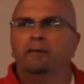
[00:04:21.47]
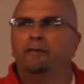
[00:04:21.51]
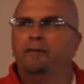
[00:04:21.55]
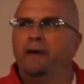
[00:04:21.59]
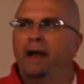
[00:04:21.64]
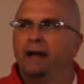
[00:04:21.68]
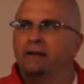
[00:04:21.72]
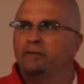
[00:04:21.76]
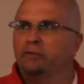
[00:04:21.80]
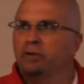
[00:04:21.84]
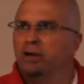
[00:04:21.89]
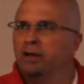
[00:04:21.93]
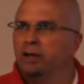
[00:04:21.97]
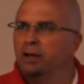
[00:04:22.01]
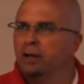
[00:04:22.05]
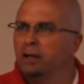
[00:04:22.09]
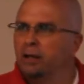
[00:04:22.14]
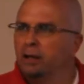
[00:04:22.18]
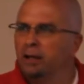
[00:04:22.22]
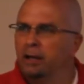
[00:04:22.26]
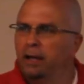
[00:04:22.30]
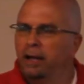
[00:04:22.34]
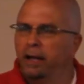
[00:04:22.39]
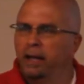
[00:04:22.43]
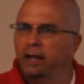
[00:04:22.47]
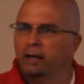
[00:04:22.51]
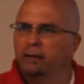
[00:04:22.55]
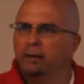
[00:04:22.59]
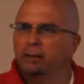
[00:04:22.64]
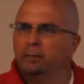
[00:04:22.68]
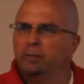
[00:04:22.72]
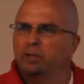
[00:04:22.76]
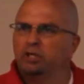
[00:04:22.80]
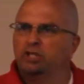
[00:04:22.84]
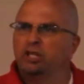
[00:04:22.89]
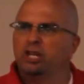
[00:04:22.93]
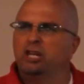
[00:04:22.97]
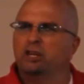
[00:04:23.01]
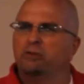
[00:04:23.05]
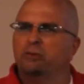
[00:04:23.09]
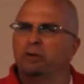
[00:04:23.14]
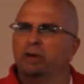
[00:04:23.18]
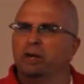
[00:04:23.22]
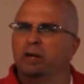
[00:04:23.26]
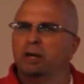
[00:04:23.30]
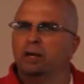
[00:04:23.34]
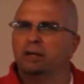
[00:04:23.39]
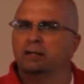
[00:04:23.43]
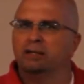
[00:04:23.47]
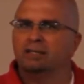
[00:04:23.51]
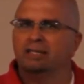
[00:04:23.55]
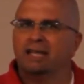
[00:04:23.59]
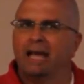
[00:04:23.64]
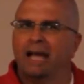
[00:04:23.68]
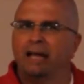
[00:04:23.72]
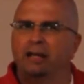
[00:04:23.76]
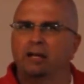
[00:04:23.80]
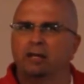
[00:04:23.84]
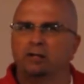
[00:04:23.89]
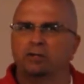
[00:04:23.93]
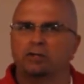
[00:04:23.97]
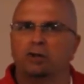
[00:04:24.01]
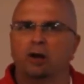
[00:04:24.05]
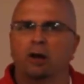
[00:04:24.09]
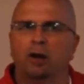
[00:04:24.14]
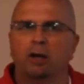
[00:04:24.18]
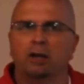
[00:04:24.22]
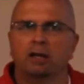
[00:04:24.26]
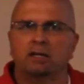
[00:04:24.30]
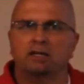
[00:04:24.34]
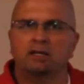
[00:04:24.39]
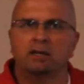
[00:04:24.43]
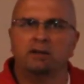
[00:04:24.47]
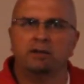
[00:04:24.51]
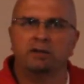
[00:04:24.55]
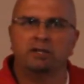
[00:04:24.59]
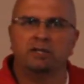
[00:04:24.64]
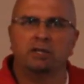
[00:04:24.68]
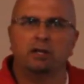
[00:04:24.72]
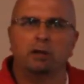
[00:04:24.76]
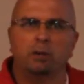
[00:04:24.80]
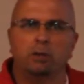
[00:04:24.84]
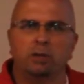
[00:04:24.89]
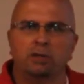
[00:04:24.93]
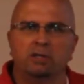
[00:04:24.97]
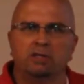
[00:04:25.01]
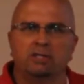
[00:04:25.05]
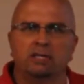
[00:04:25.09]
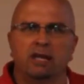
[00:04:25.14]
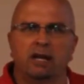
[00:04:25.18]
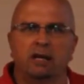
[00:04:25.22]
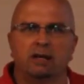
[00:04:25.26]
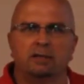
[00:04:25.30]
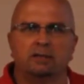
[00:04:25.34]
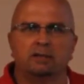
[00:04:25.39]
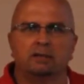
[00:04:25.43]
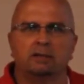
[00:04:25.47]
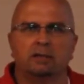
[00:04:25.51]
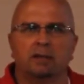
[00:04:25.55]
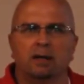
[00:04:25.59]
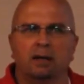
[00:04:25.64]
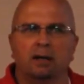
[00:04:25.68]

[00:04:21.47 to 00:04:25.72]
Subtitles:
factory and machinery and signage? All exterior steel wooden stairs?